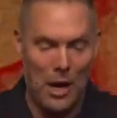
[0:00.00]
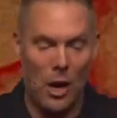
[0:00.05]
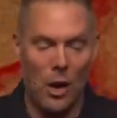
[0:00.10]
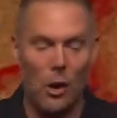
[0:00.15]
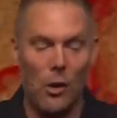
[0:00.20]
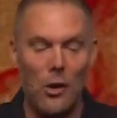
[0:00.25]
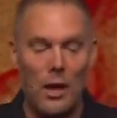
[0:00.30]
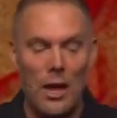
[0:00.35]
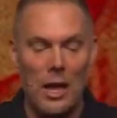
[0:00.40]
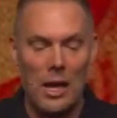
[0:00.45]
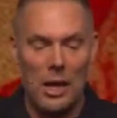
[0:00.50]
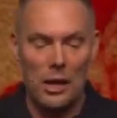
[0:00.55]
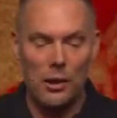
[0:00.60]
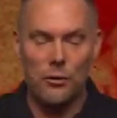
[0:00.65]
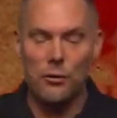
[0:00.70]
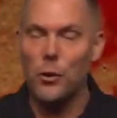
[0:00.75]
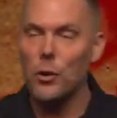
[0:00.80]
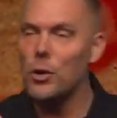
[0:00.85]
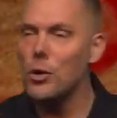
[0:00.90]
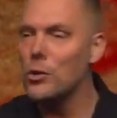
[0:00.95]
My heart
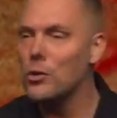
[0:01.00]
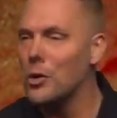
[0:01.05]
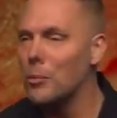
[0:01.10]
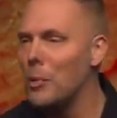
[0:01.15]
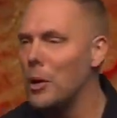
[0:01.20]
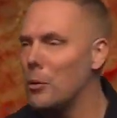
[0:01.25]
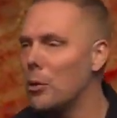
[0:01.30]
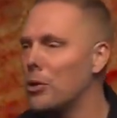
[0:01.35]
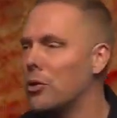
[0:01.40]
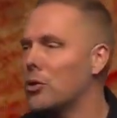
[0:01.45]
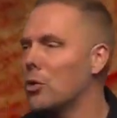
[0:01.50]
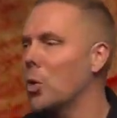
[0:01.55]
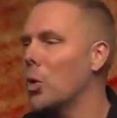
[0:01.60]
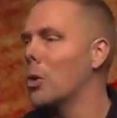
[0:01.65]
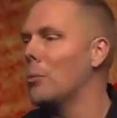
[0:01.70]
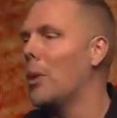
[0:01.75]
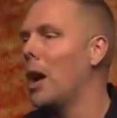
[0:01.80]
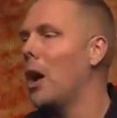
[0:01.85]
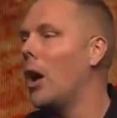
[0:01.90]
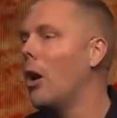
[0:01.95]
is for you to be
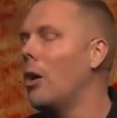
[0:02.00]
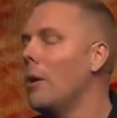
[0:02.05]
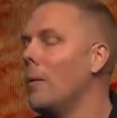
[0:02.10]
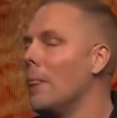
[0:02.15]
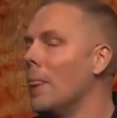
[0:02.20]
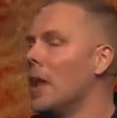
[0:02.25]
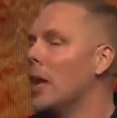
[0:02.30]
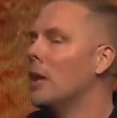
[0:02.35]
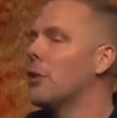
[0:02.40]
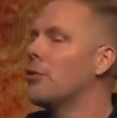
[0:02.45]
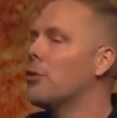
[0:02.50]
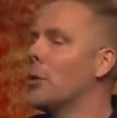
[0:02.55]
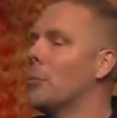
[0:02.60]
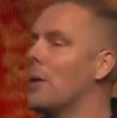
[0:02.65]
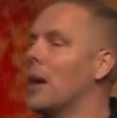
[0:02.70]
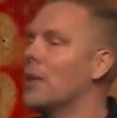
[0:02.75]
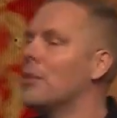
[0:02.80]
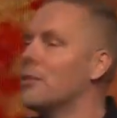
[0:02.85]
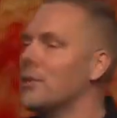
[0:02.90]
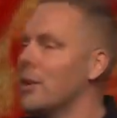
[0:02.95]
restored. My heart is for
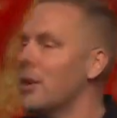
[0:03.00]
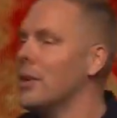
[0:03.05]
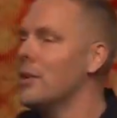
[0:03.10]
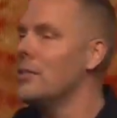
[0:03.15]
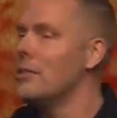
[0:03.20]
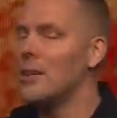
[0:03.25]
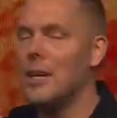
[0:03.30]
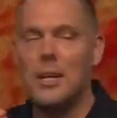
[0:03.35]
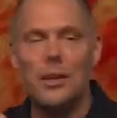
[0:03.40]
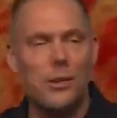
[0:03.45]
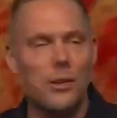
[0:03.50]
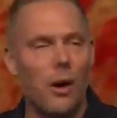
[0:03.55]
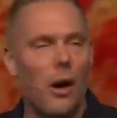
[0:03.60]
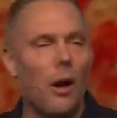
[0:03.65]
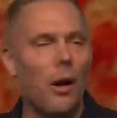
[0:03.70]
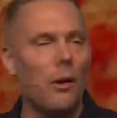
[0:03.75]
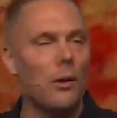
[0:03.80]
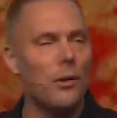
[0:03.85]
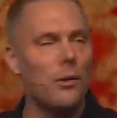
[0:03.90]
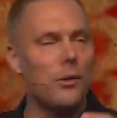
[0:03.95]
my sons and
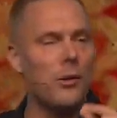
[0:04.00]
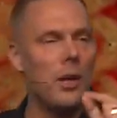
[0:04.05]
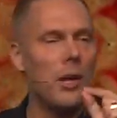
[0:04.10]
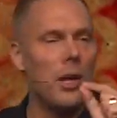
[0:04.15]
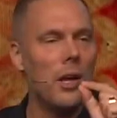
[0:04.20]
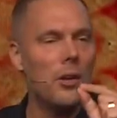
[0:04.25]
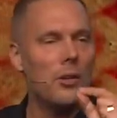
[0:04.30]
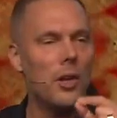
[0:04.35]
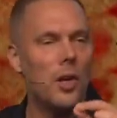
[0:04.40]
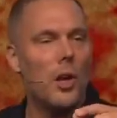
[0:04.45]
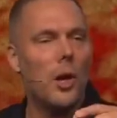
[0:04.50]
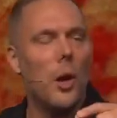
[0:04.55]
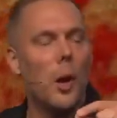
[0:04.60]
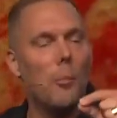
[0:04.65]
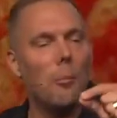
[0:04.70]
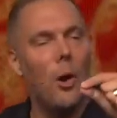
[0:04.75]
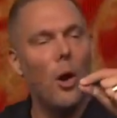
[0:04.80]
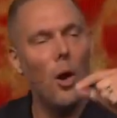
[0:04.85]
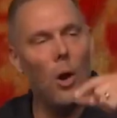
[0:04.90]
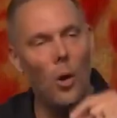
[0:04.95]
daughters to
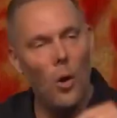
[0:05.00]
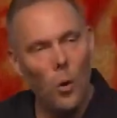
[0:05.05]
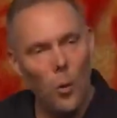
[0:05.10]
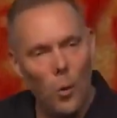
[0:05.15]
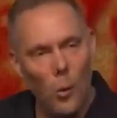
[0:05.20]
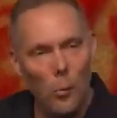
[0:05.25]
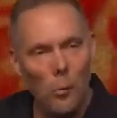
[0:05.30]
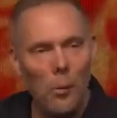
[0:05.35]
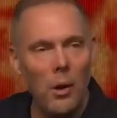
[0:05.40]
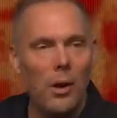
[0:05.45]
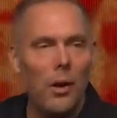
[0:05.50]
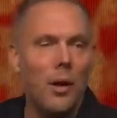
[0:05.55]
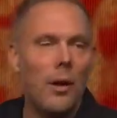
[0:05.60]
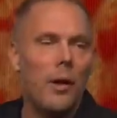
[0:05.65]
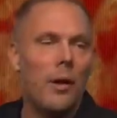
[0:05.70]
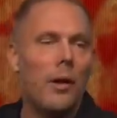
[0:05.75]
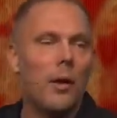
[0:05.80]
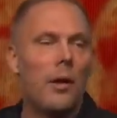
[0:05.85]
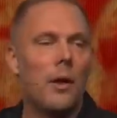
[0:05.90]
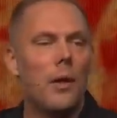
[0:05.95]
come home
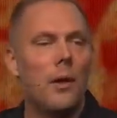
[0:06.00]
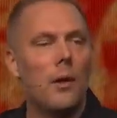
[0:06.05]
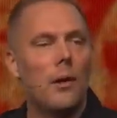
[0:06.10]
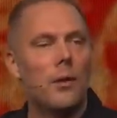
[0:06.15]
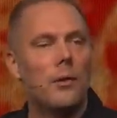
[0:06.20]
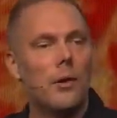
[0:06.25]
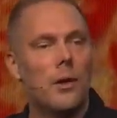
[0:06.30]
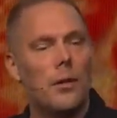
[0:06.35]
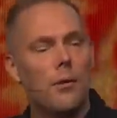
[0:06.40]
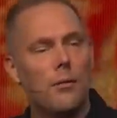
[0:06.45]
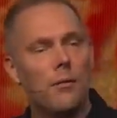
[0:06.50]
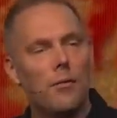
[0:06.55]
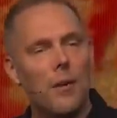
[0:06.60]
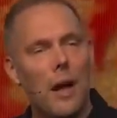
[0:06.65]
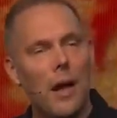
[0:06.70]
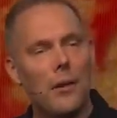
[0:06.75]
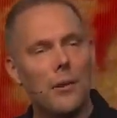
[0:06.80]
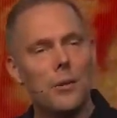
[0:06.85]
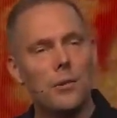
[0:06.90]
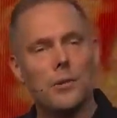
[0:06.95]
to the
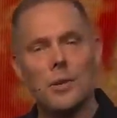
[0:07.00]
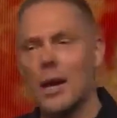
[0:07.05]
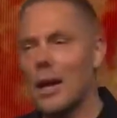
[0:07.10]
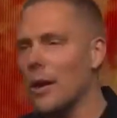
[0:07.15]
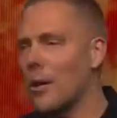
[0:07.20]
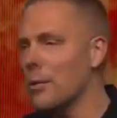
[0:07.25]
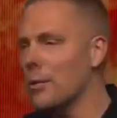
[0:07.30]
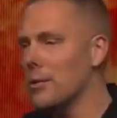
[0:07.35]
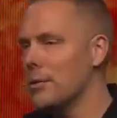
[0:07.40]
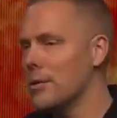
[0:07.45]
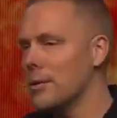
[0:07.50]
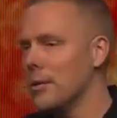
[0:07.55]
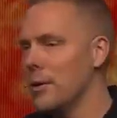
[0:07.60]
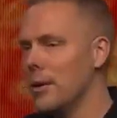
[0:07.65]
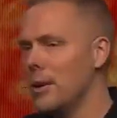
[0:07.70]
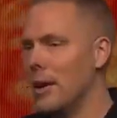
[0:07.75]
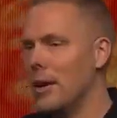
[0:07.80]
Father's house.